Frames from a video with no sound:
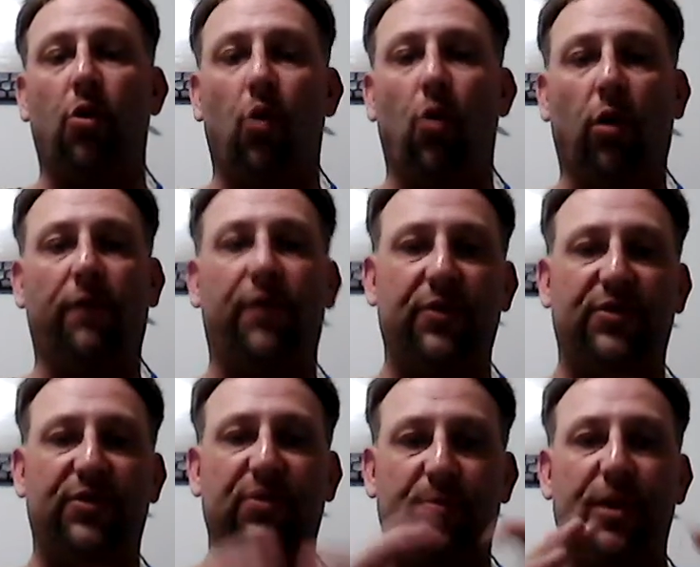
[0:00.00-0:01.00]
orifice
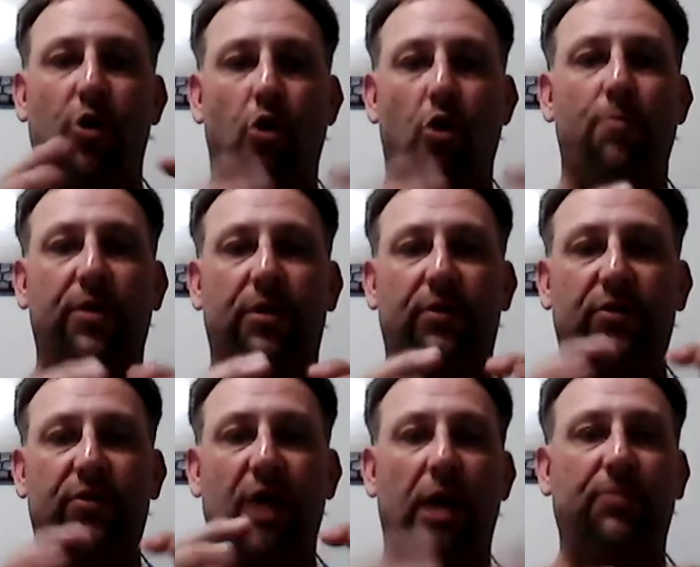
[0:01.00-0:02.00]
is being opened in
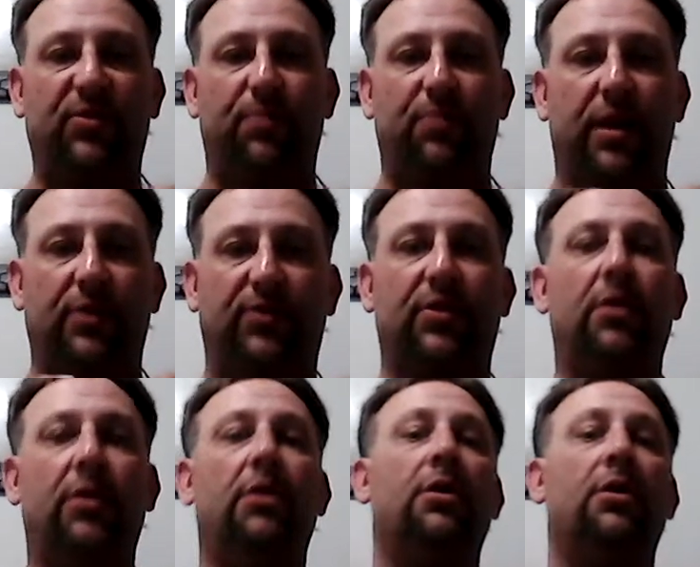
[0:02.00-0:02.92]
time space,